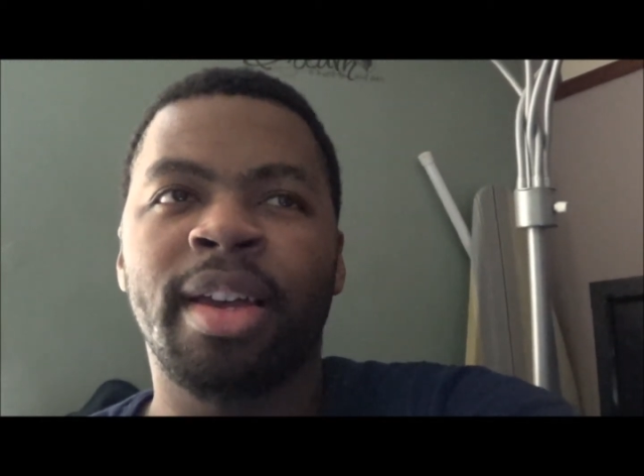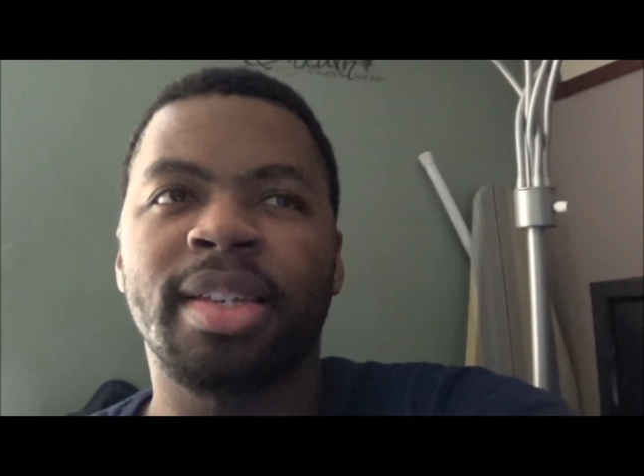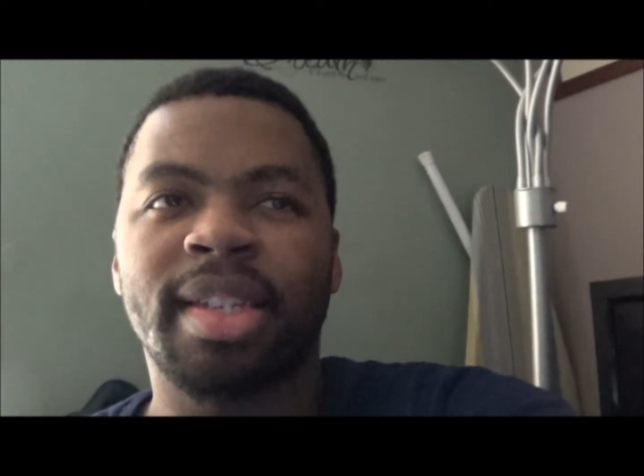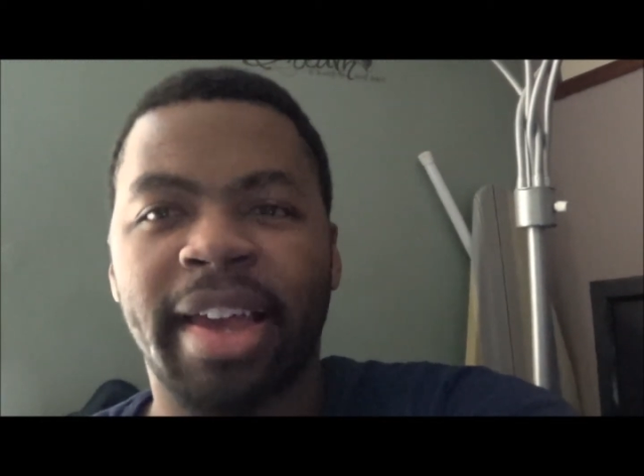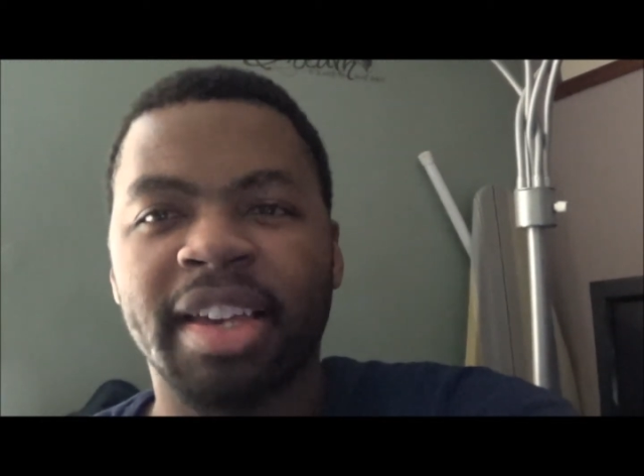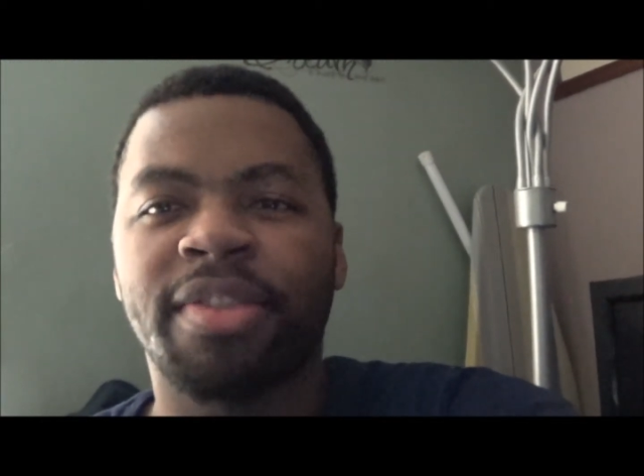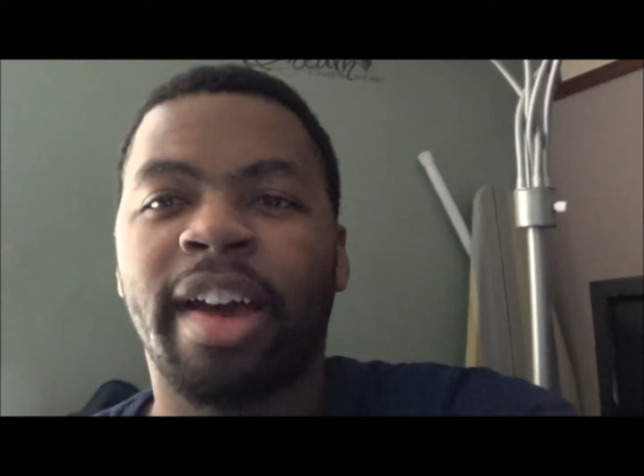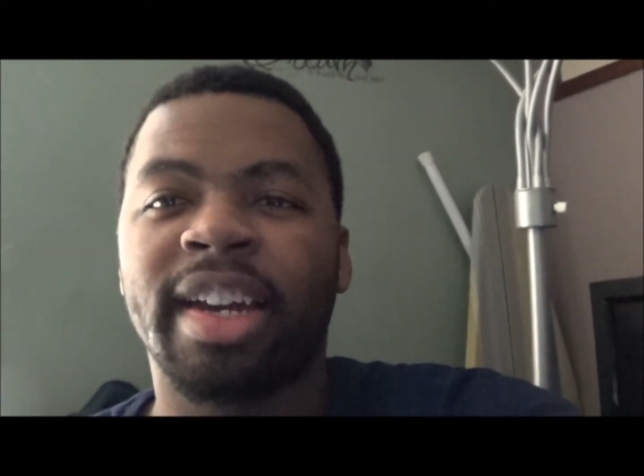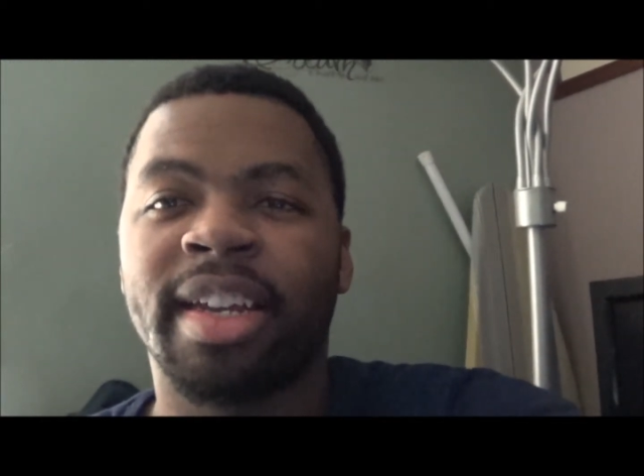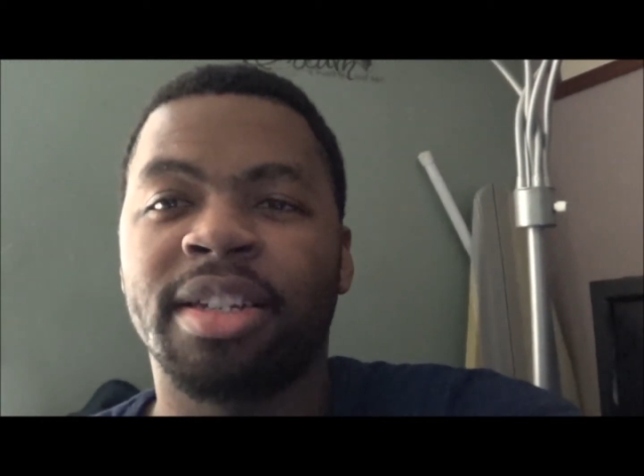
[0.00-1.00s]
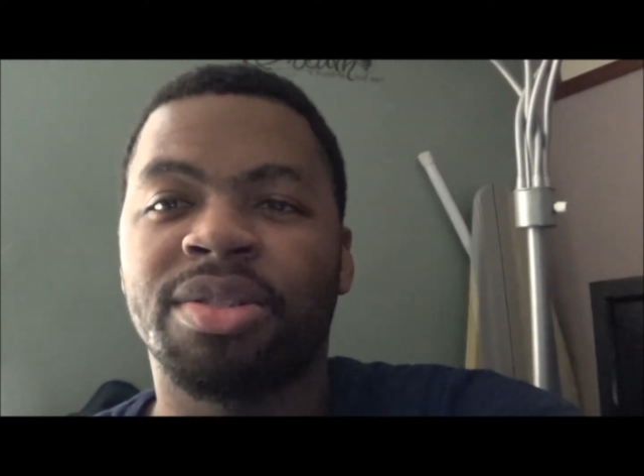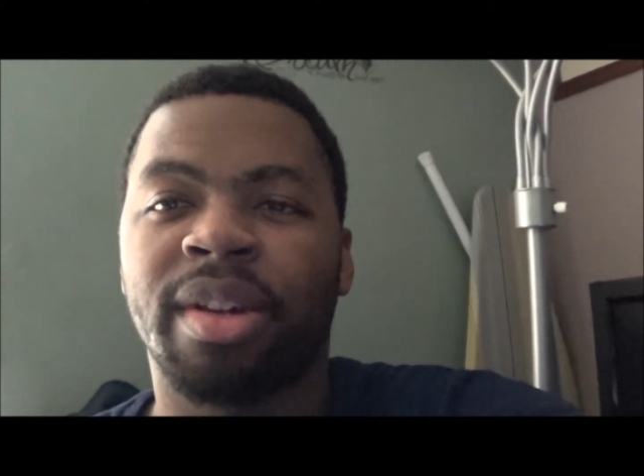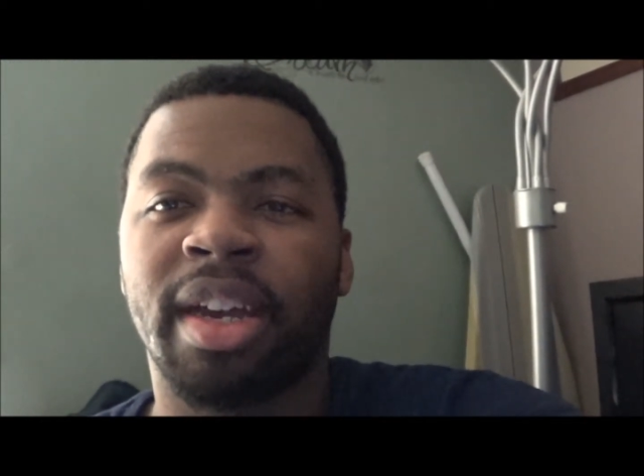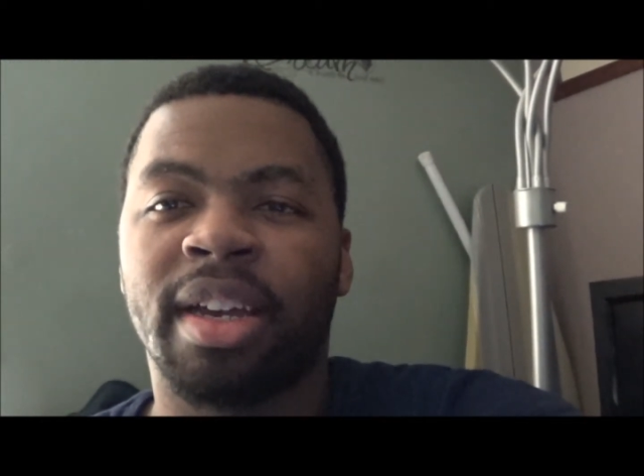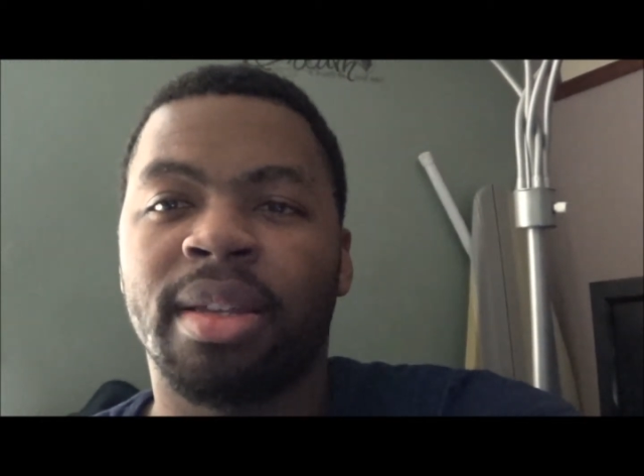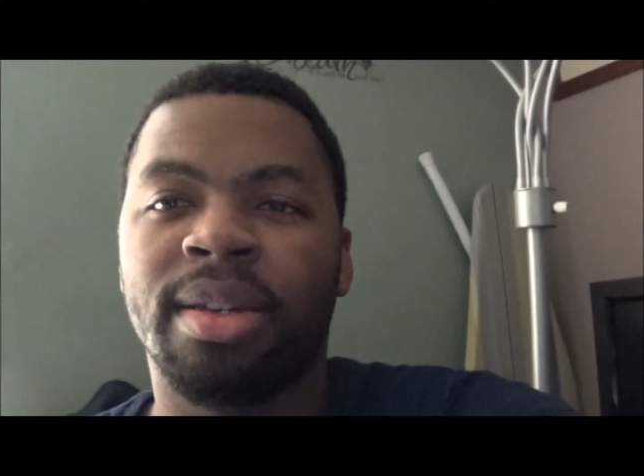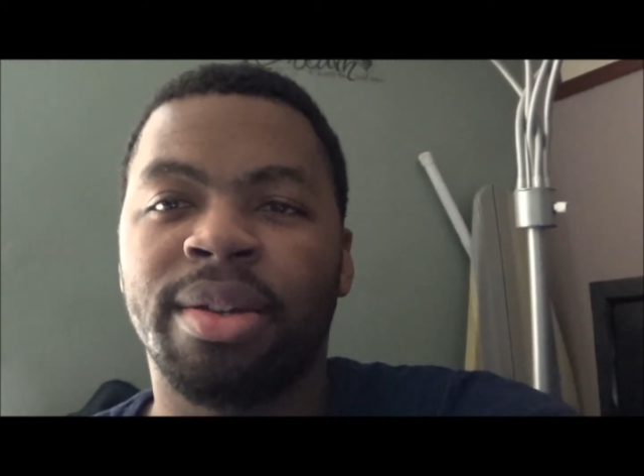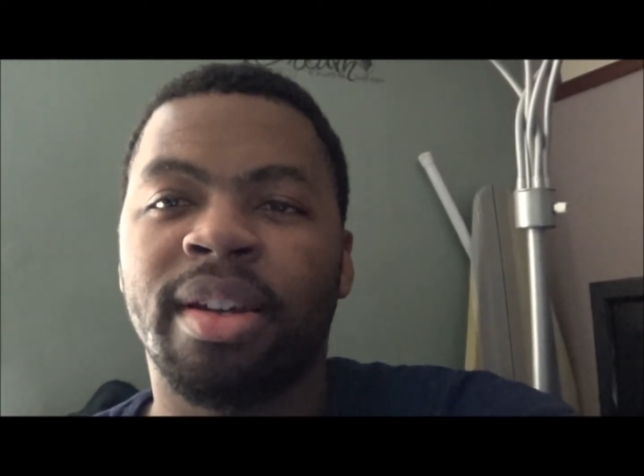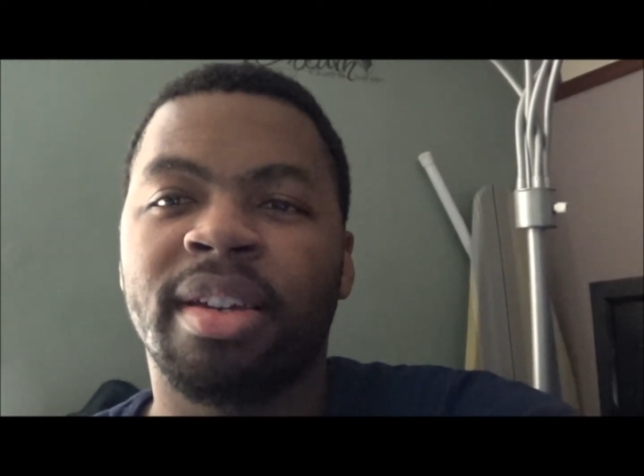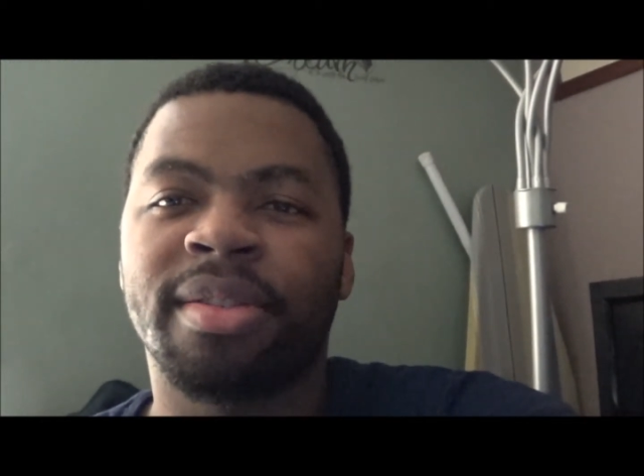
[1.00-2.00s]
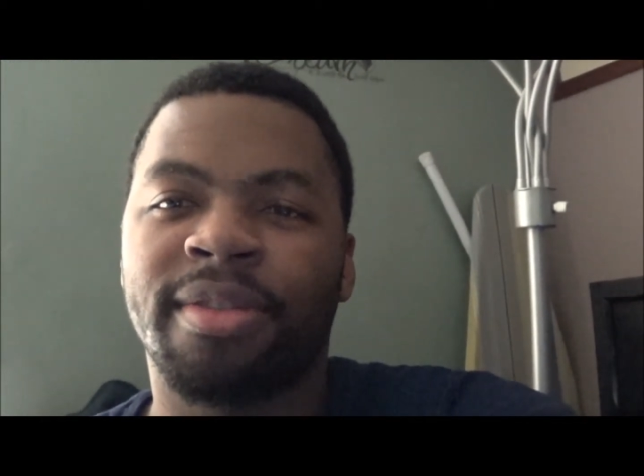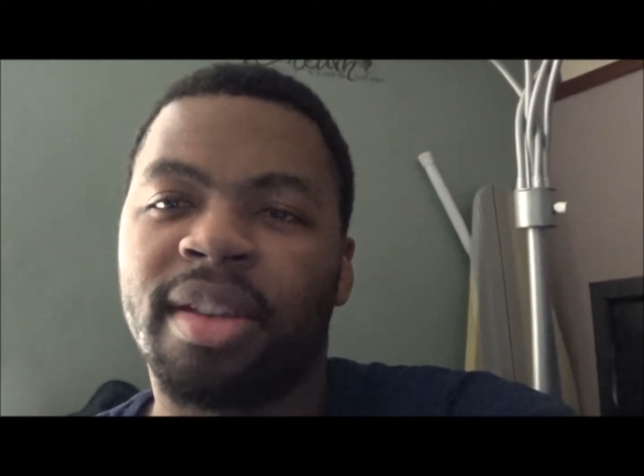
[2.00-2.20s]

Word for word: satisfied entry into these,